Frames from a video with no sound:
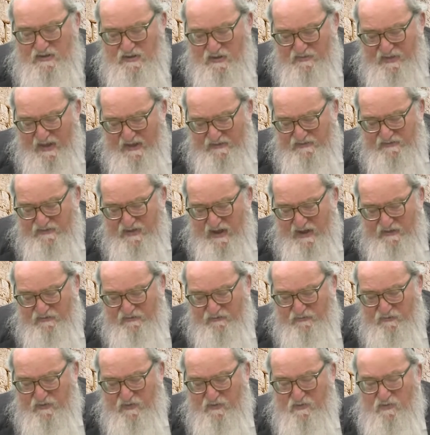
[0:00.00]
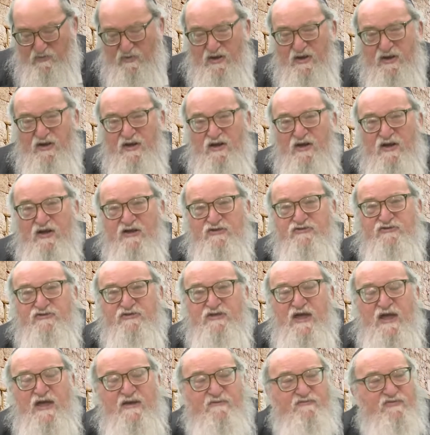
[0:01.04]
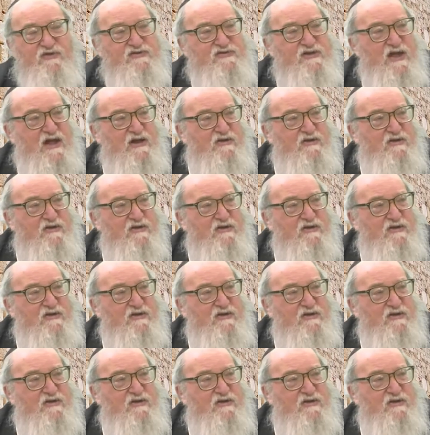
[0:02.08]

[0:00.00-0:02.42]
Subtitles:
Now, that's not true. A slave does